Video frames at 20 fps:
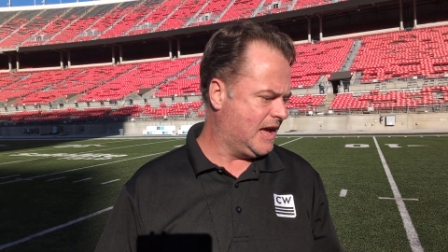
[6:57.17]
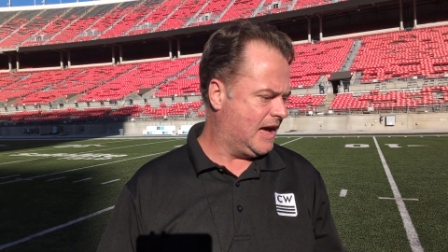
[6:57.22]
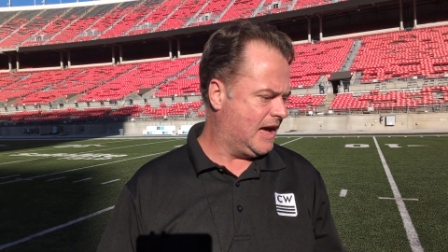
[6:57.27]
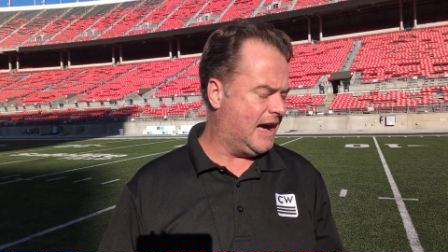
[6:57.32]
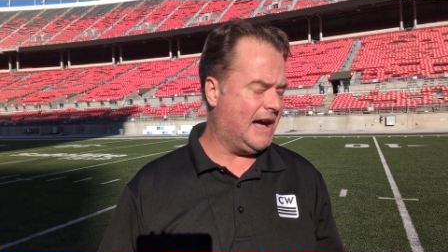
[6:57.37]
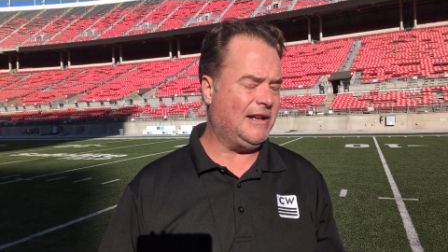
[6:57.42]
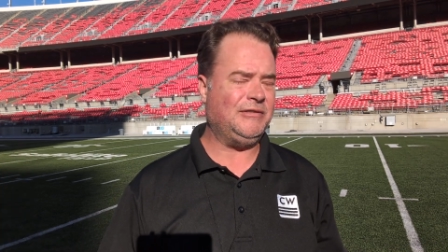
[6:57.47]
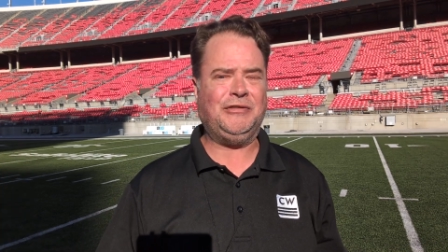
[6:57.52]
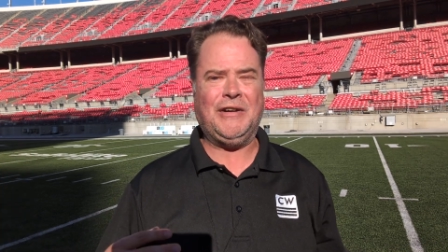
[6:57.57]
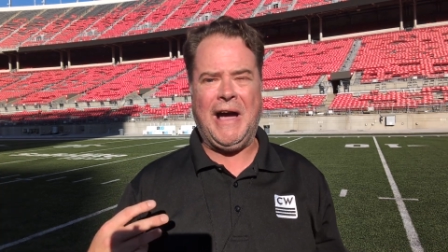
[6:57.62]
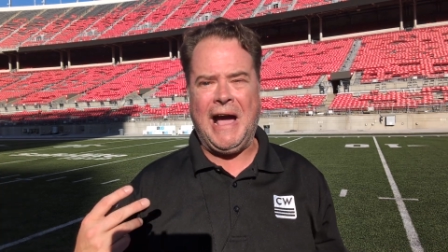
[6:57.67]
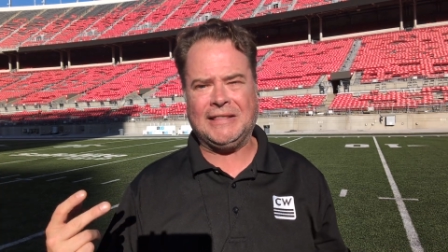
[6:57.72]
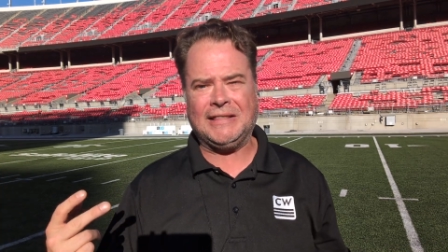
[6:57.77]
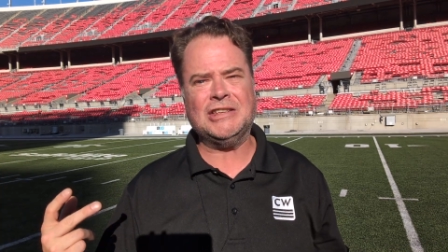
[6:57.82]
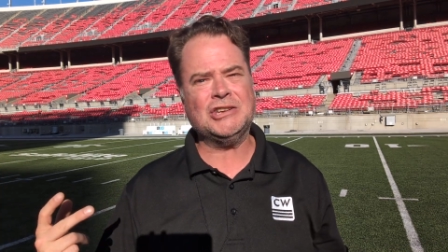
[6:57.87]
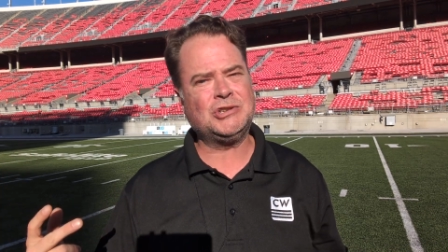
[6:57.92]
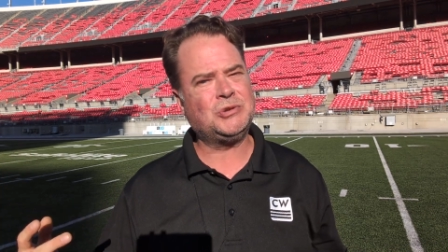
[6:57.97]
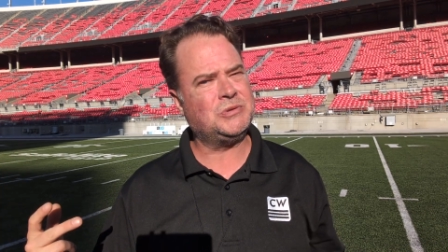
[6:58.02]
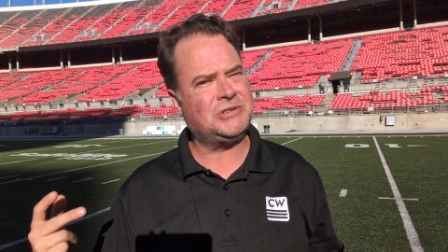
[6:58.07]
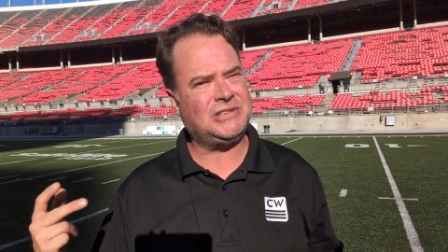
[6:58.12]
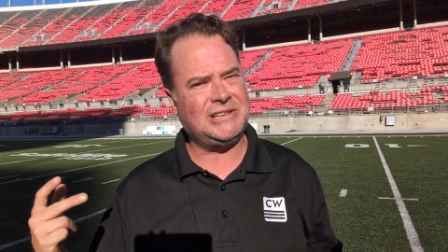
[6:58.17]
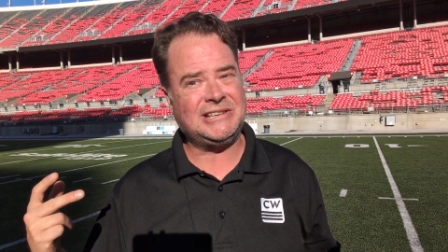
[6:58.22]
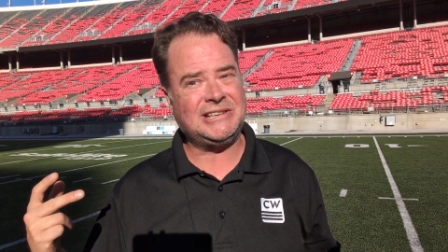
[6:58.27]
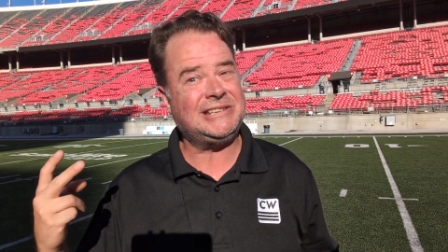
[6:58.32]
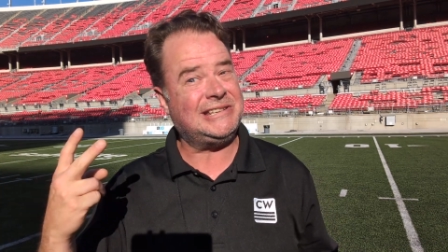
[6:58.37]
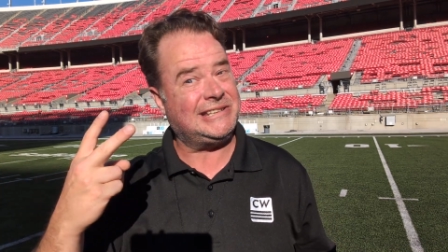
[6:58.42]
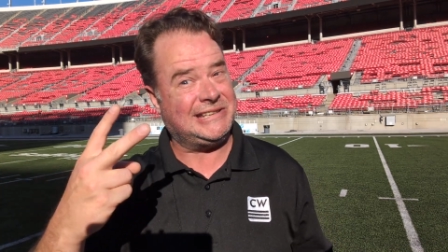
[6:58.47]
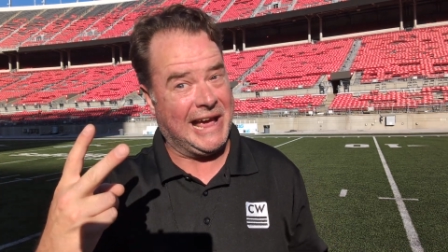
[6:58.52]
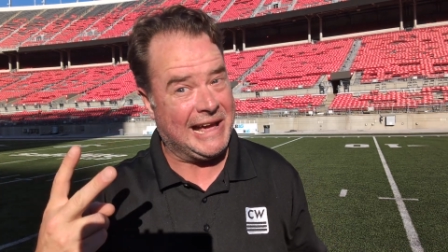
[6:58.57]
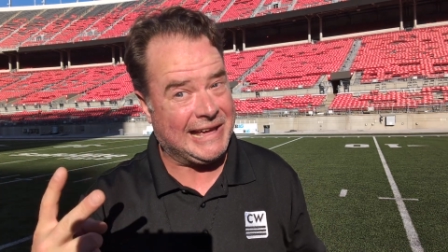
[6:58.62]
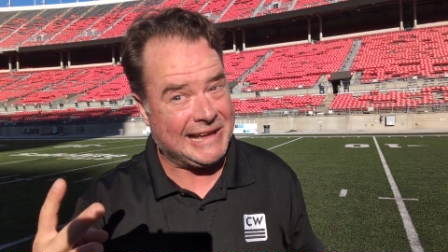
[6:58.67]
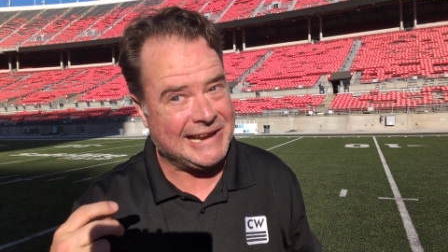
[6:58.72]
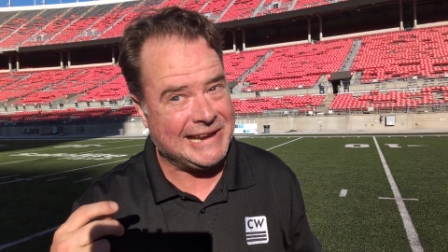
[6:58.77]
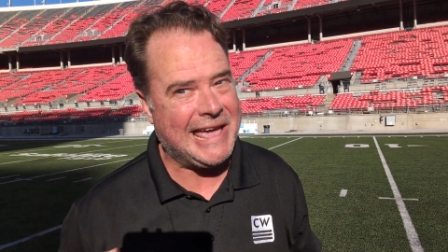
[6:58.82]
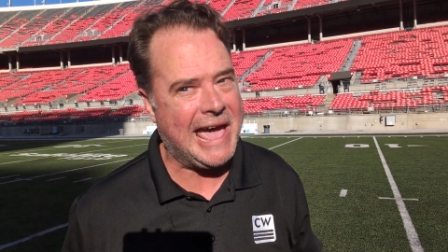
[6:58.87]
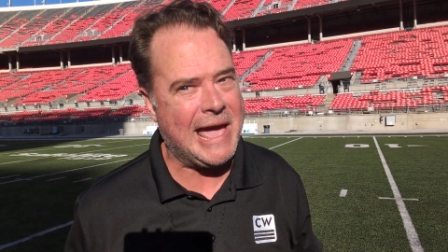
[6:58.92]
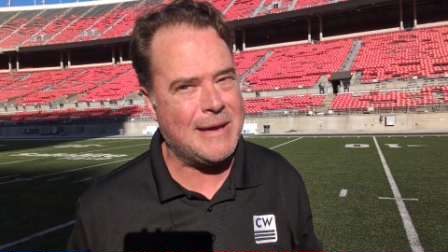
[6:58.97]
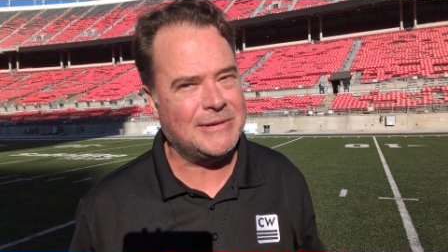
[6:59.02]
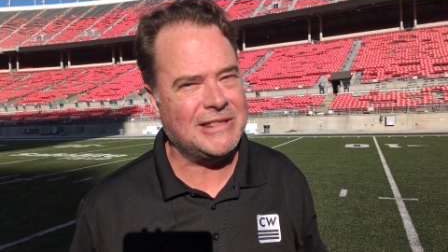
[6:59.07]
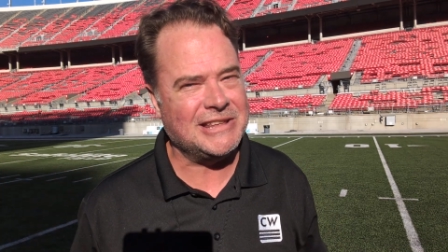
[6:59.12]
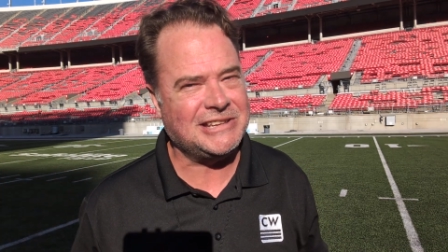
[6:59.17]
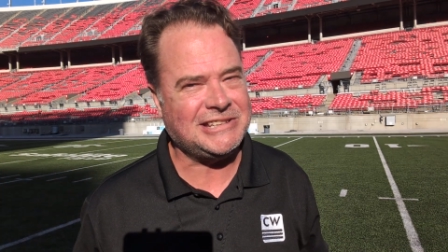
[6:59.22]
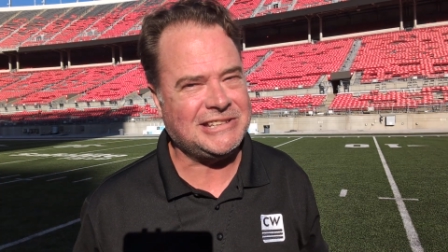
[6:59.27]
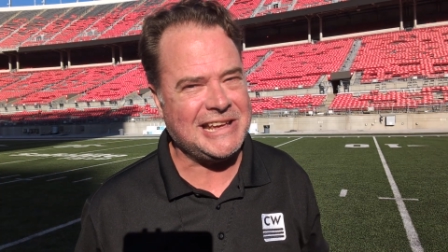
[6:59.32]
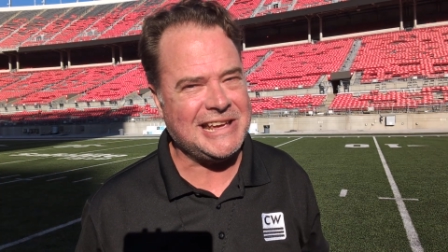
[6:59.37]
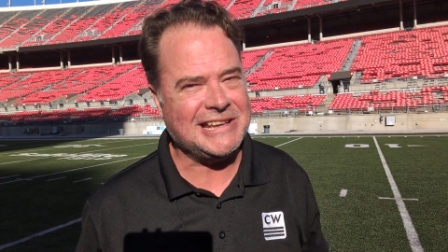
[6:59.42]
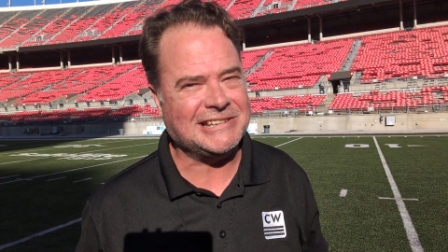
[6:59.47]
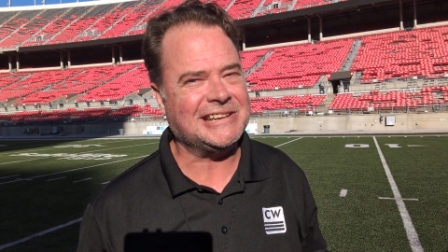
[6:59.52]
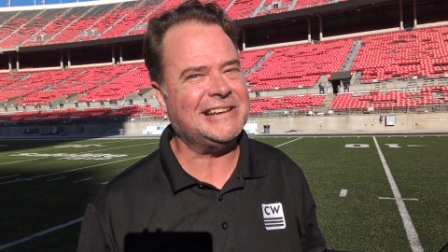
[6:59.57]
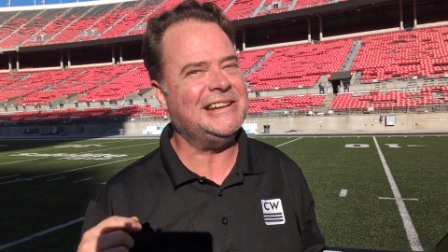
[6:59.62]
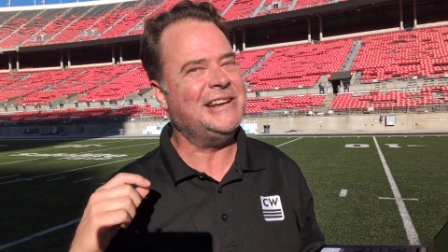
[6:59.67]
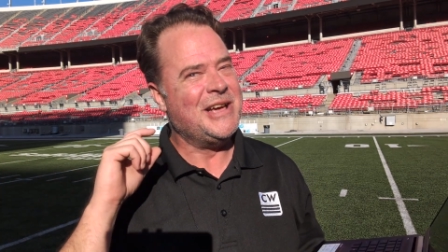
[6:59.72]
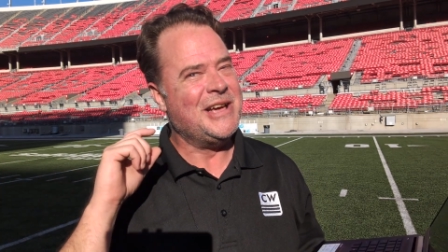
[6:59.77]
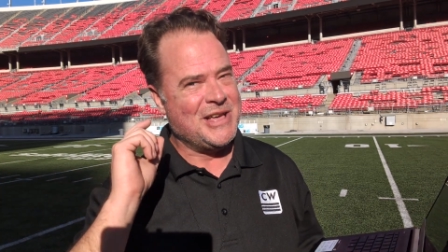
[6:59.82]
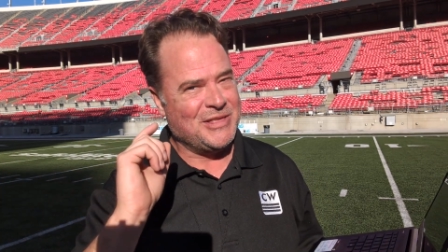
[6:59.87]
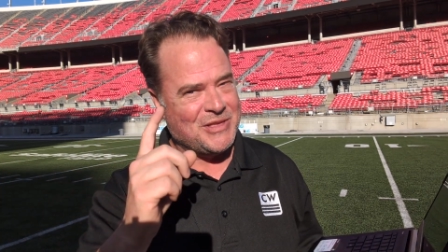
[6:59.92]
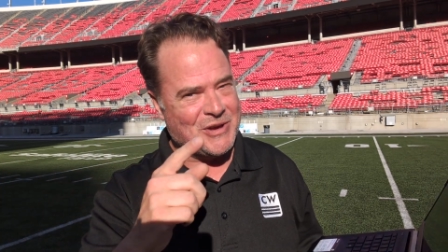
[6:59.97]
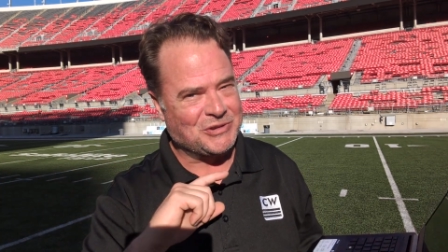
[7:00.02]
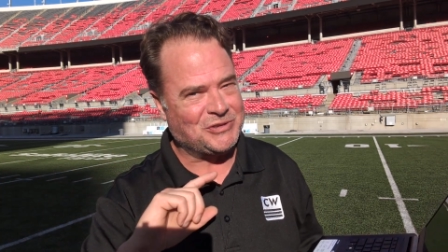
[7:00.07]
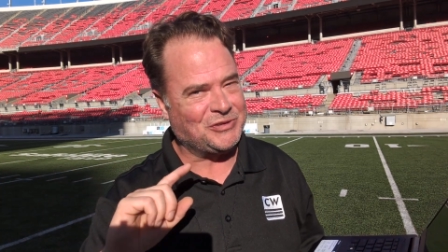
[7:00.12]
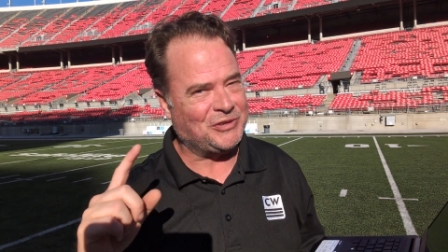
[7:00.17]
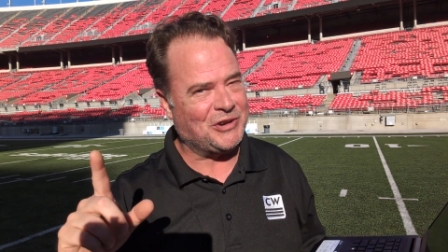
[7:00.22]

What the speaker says: In fact, this was the second game of the season. Those